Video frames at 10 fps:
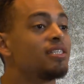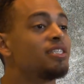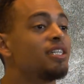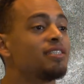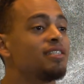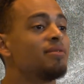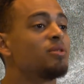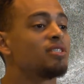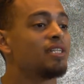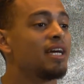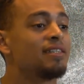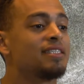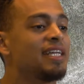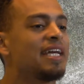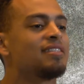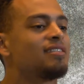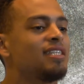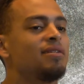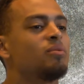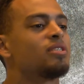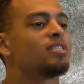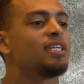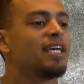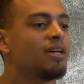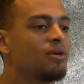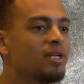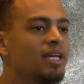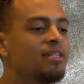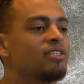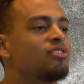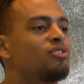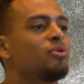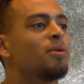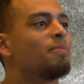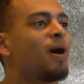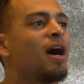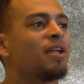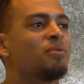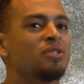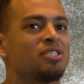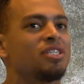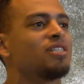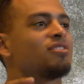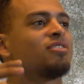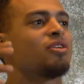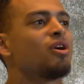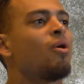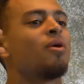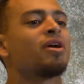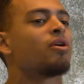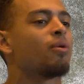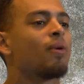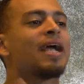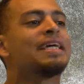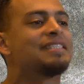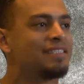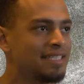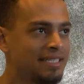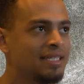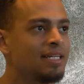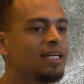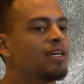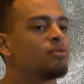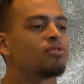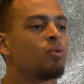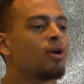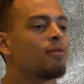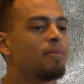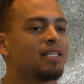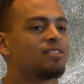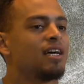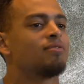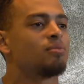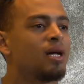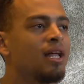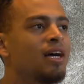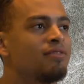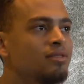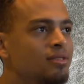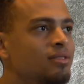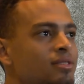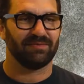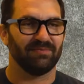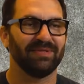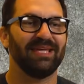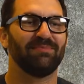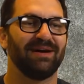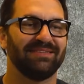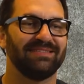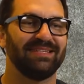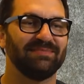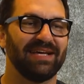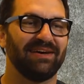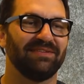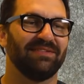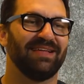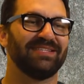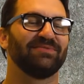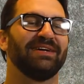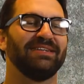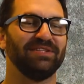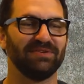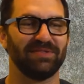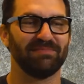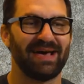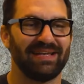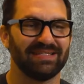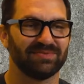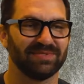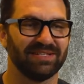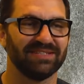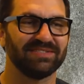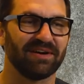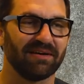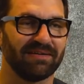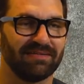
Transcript: The cheer team was there. The dance team was killing it. The student body was just going crazy. It was one of the best times of my life. When they brought the teams out, that's when I knew the madness was going to start.